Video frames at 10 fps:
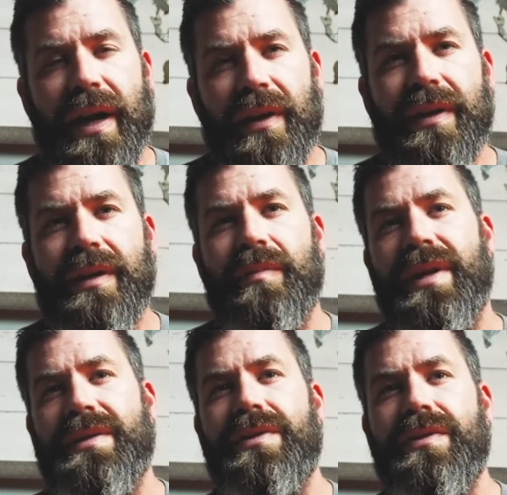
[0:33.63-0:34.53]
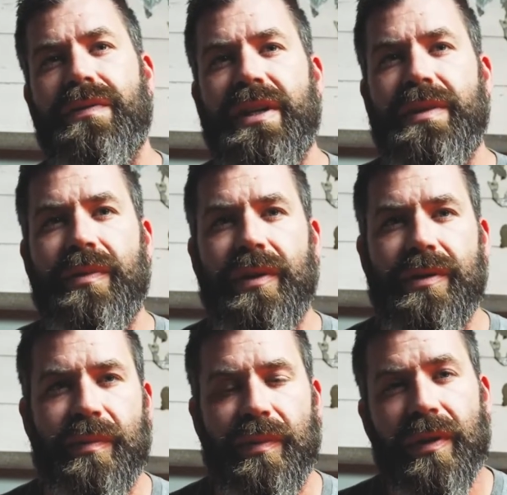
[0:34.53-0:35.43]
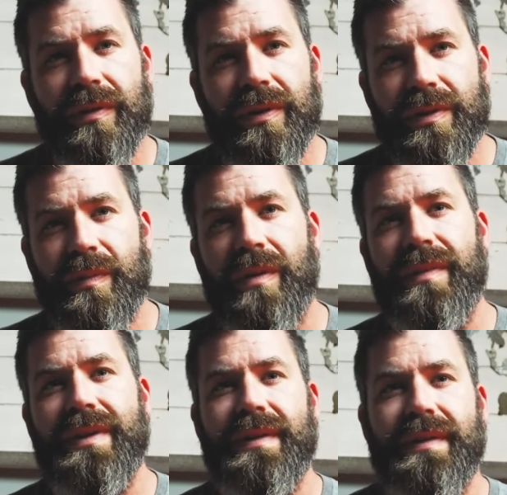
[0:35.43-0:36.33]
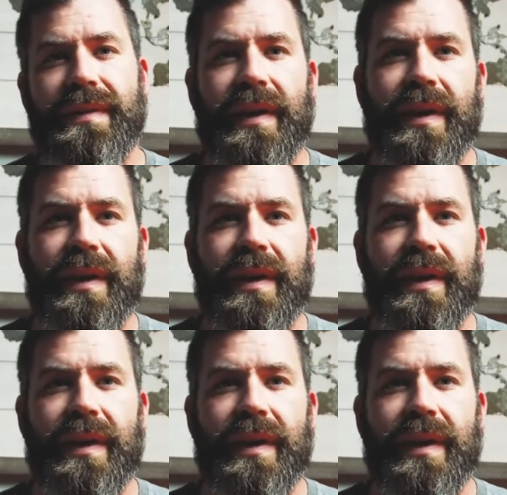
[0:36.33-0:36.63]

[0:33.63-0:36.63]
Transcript: how they can best use Facebook to promote their small business